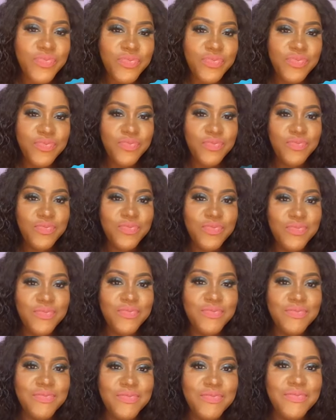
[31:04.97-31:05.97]

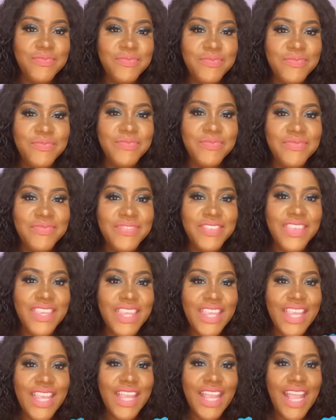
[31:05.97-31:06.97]

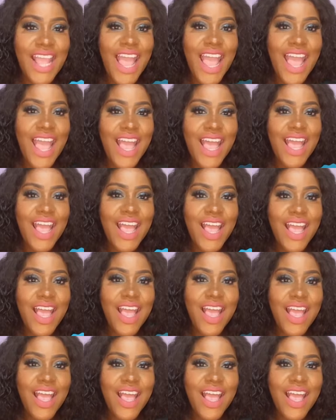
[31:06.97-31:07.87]
(silence)